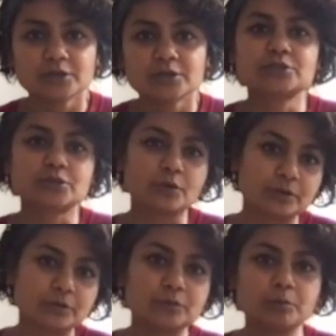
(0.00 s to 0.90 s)
So
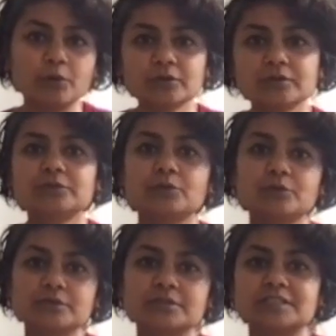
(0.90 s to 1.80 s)
both of
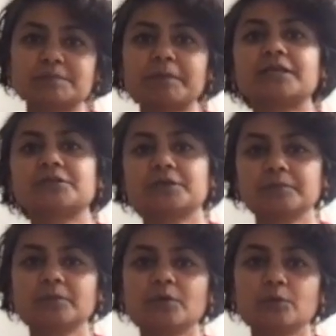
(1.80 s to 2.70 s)
those
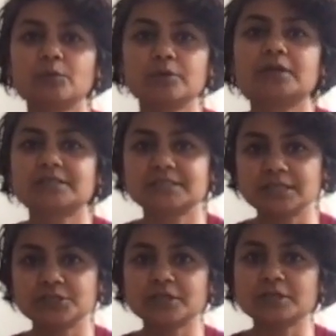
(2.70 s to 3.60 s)
spectrum would
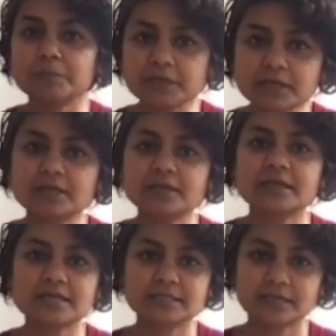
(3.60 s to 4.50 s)
essentially be
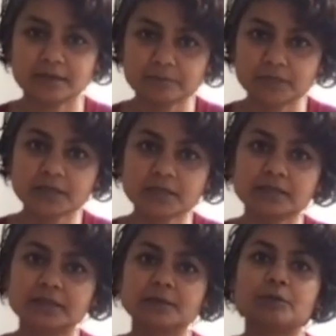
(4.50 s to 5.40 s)
SAMD.
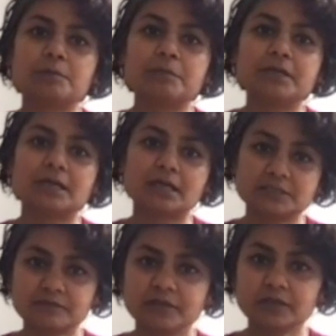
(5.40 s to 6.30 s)
They would be
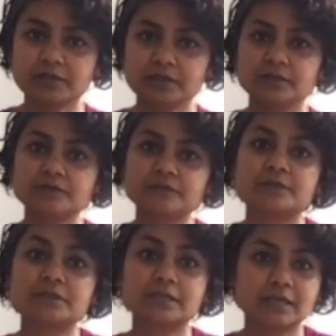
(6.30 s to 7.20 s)
classified under
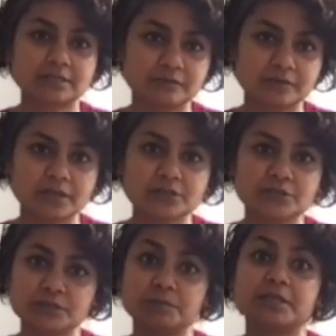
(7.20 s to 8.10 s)
different
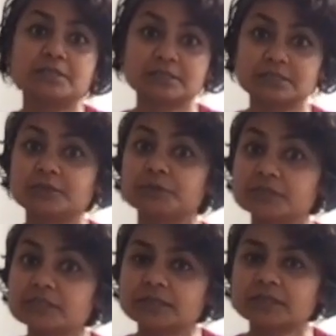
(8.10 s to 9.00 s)
classification spaces, the
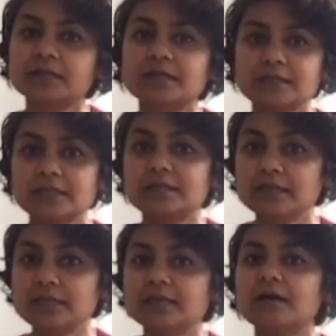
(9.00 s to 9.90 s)
risk that
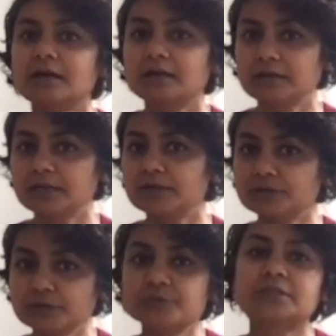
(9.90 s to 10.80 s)
they are
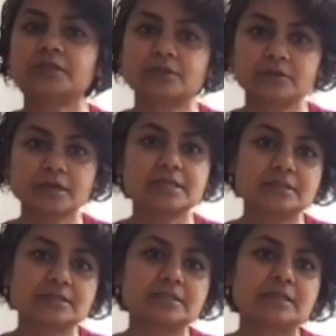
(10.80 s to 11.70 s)
introducing into the
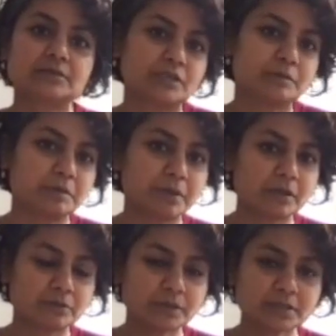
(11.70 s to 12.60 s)
existing treatment
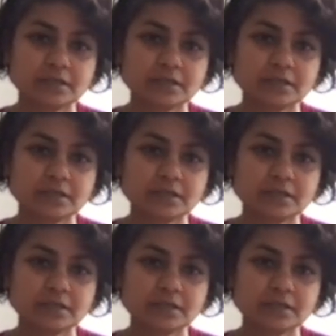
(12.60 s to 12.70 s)
pathways.